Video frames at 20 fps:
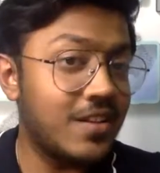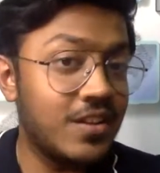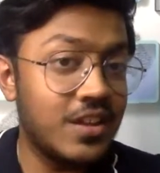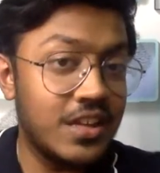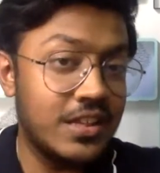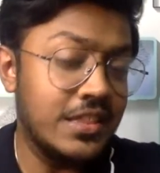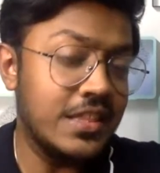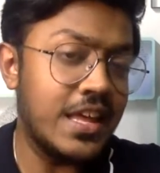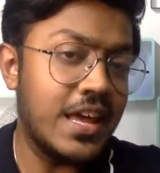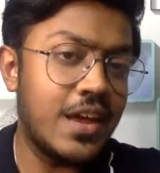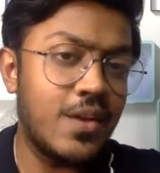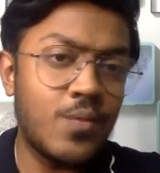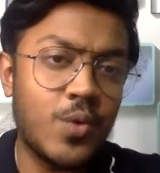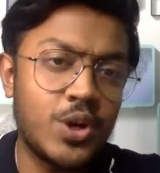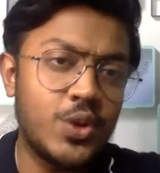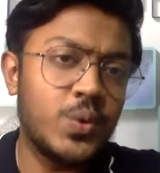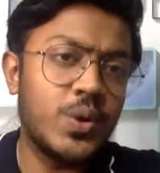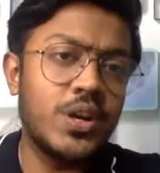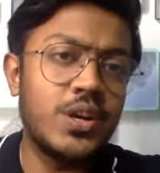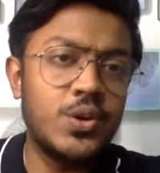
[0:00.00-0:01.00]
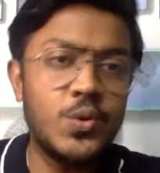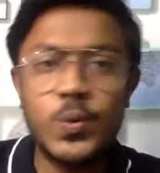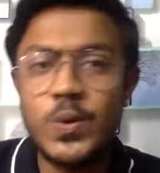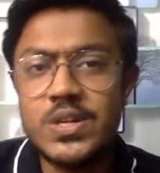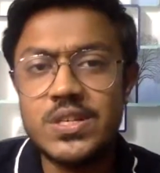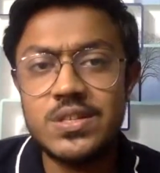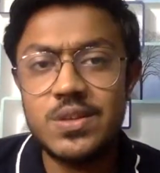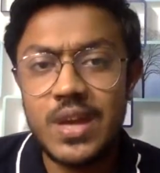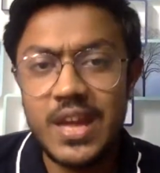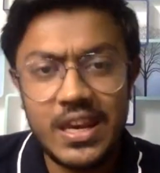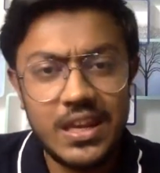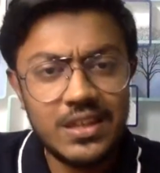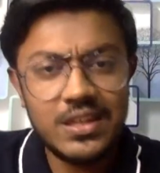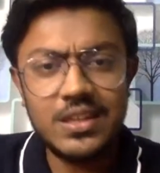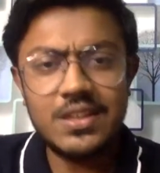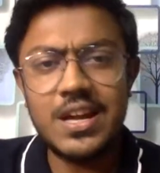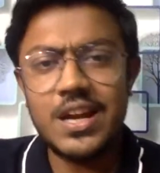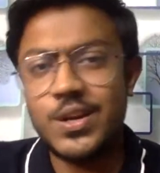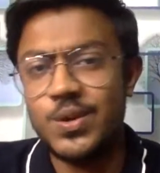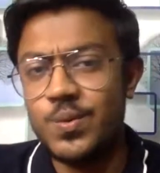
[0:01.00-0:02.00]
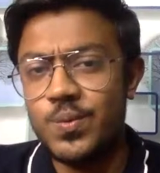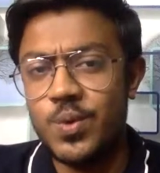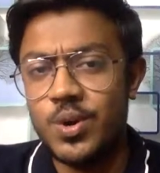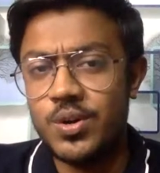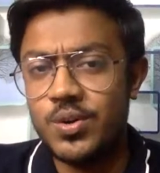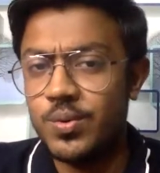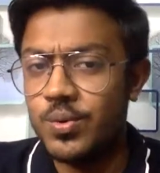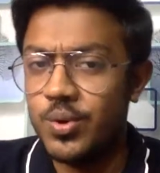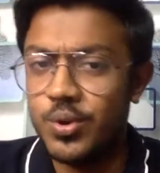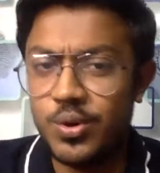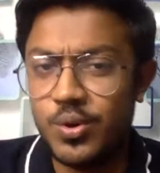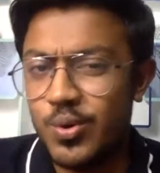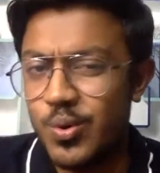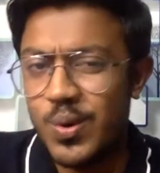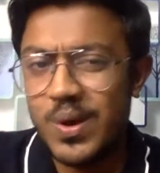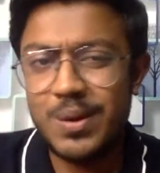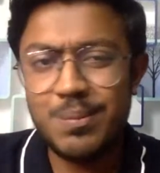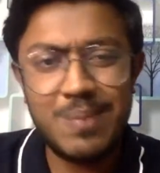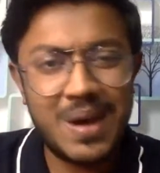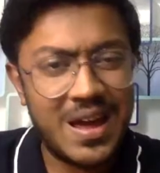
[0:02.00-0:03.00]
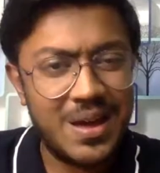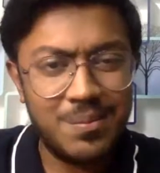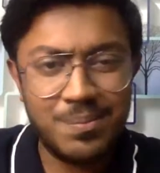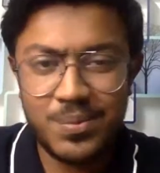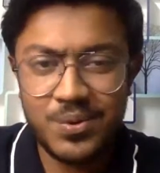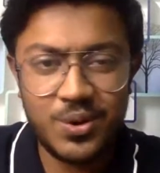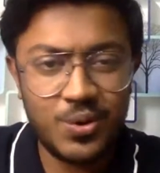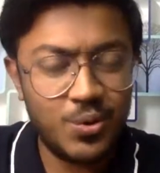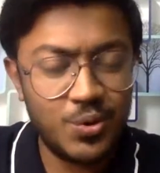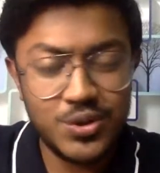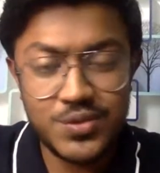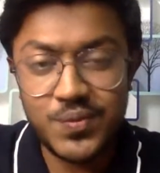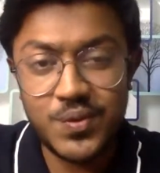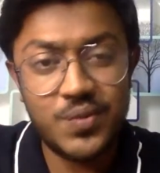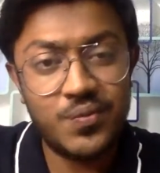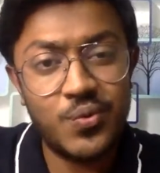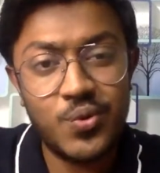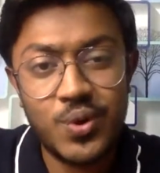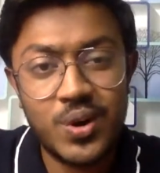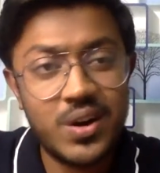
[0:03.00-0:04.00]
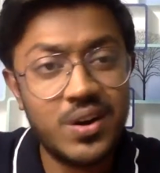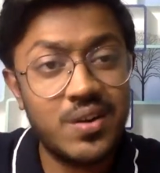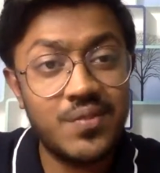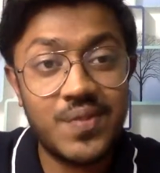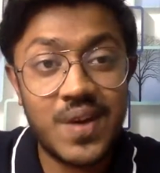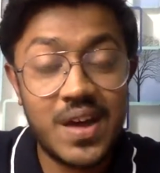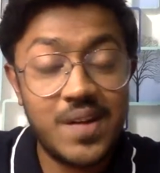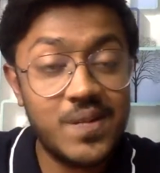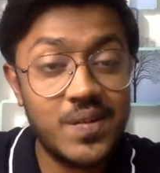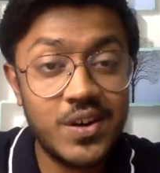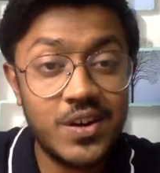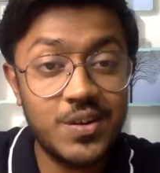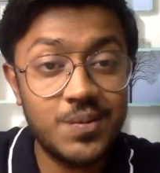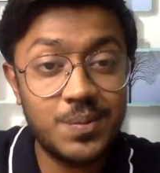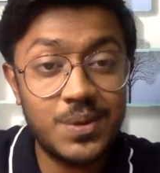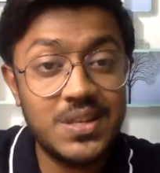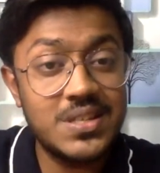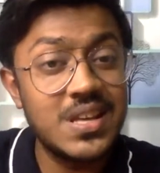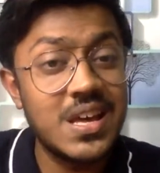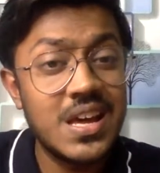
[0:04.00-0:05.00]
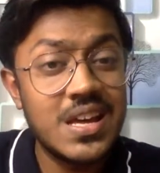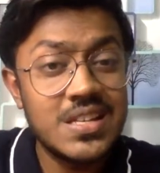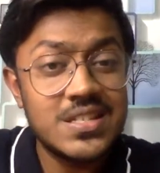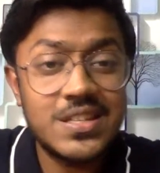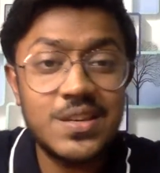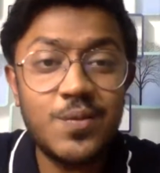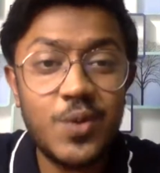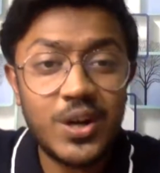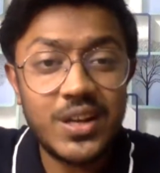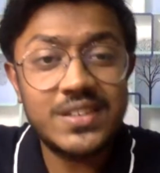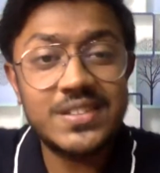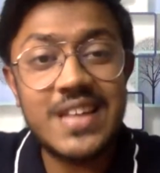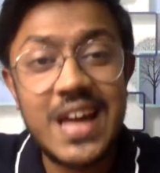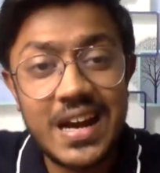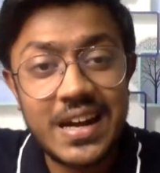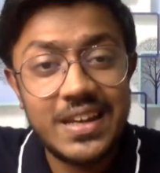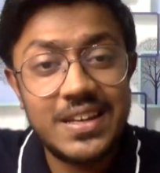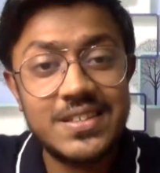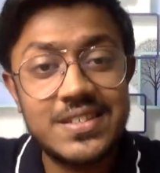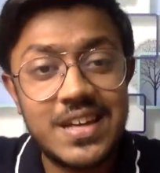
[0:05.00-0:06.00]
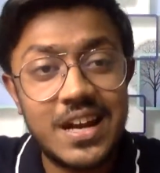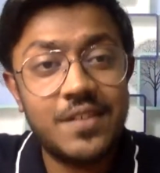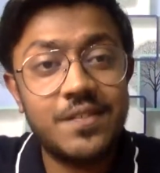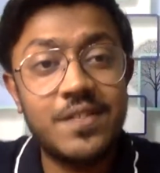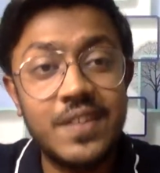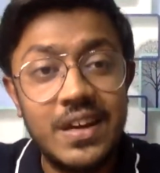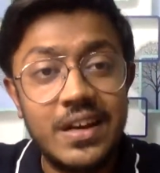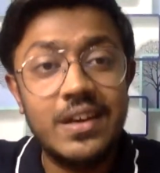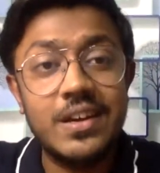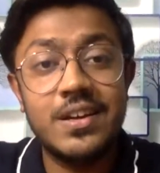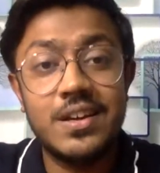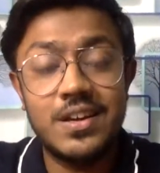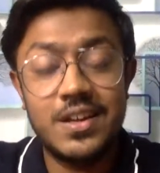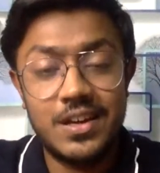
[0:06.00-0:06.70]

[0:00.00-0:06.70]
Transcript: In there, what you can do is anything that you want to go and buy a course for 400, 500 rupees. See what exactly is that field.